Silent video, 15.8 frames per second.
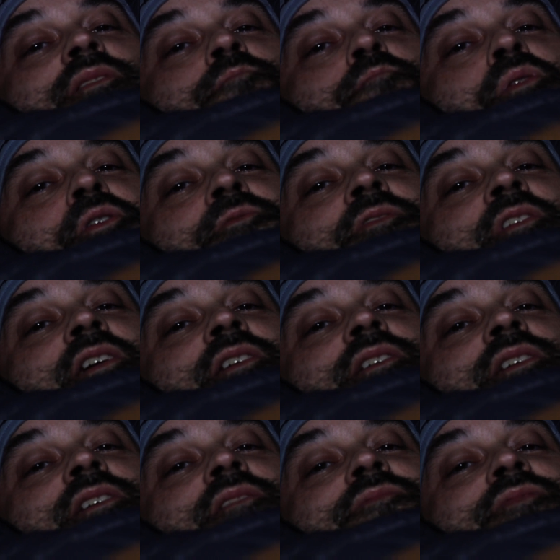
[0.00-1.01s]
birthday
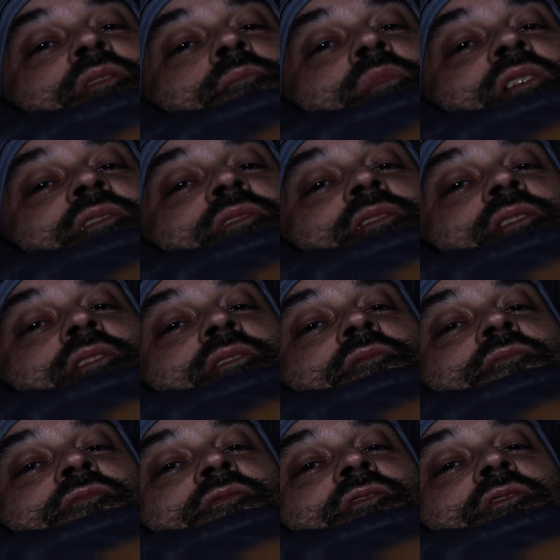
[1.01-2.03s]
gift to
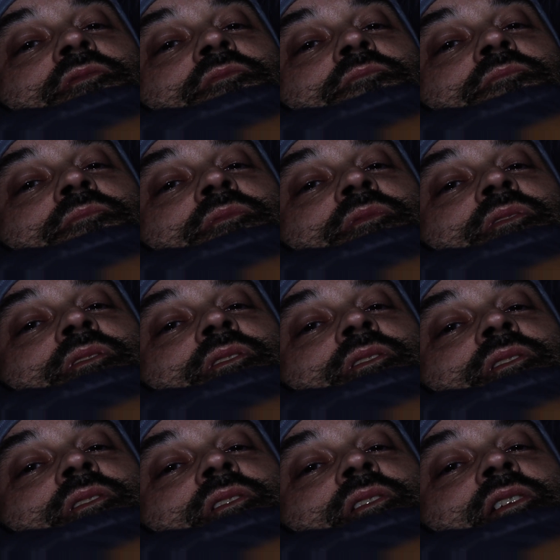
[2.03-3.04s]
myself. So
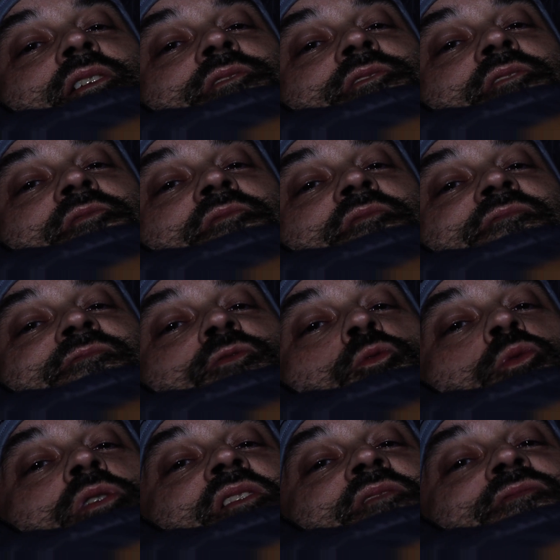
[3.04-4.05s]
I turned
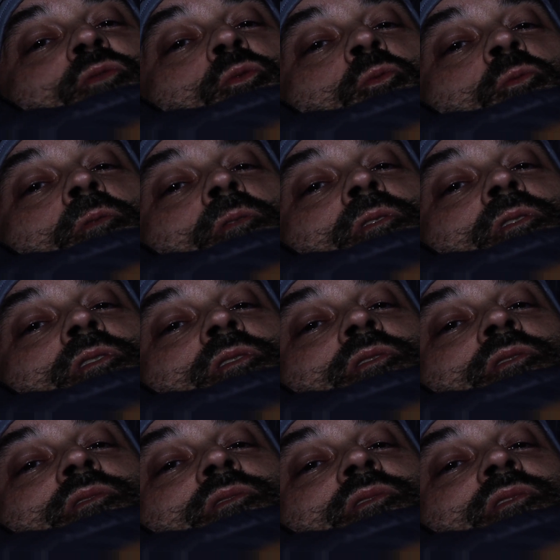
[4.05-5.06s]
44
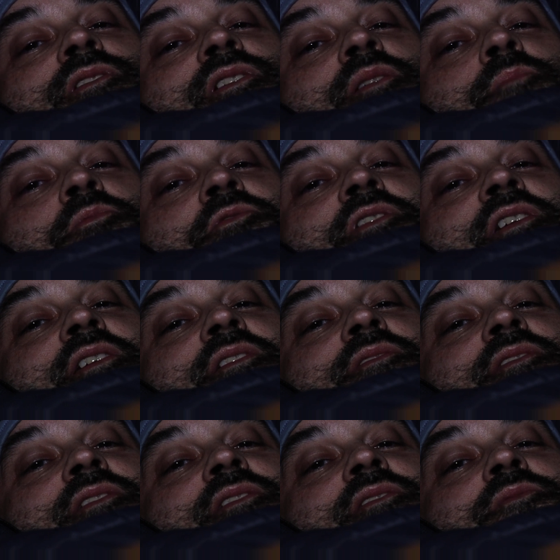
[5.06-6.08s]
a couple of days
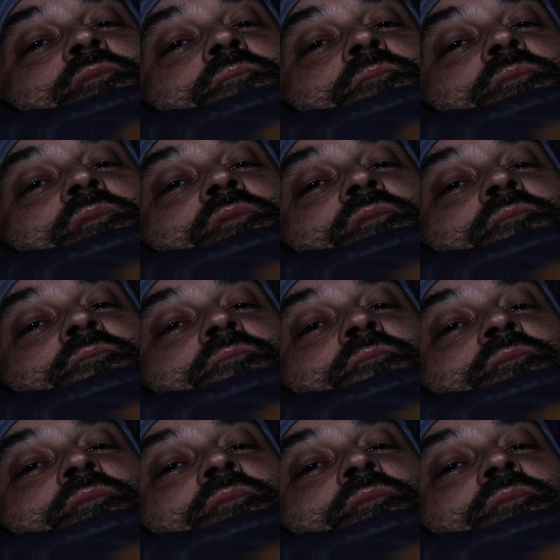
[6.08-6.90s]
ago, so